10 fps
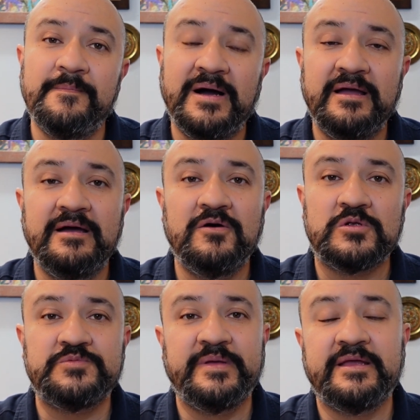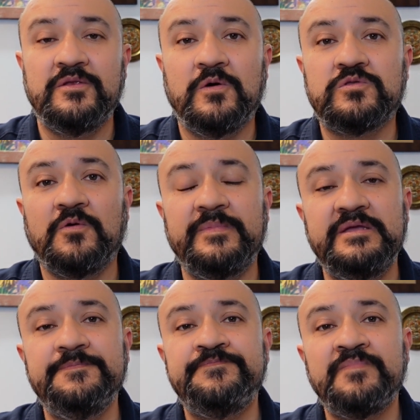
Maya or speaking Otomi.